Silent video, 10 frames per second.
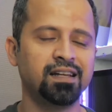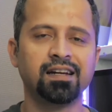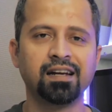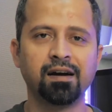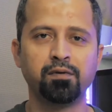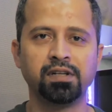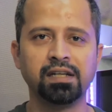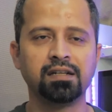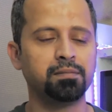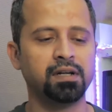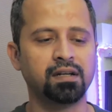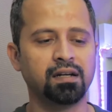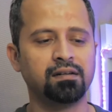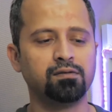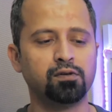thinking I would need it, but
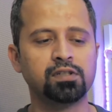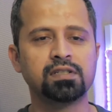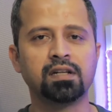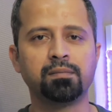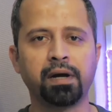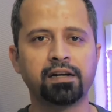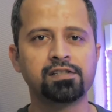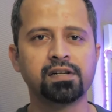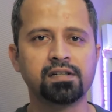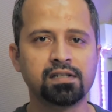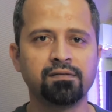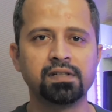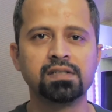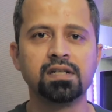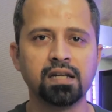I noticed that the packaging itself
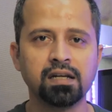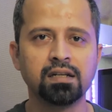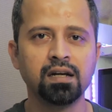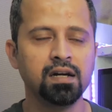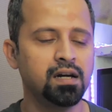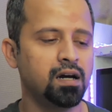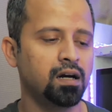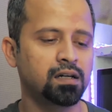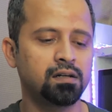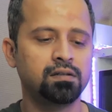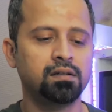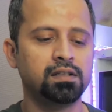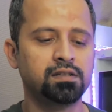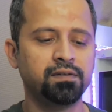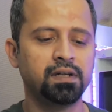doesn't need a cutter.
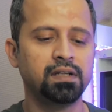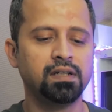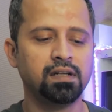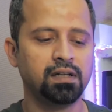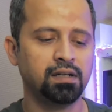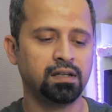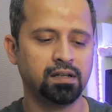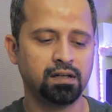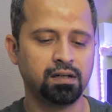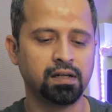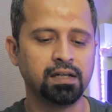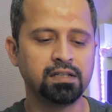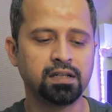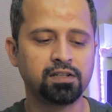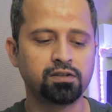It's a very
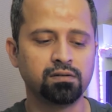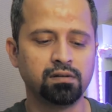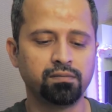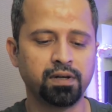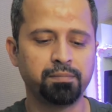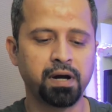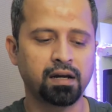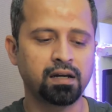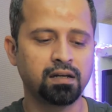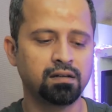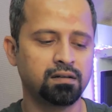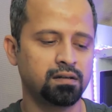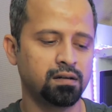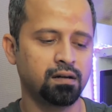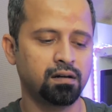easy to repacking.
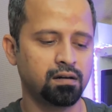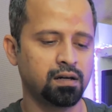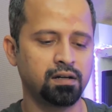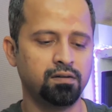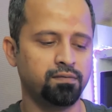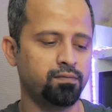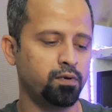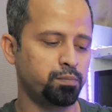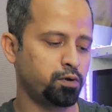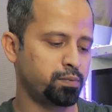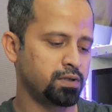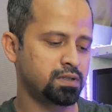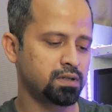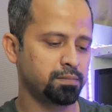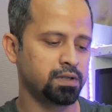I don't know for what
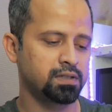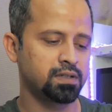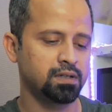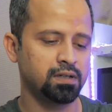purpose, but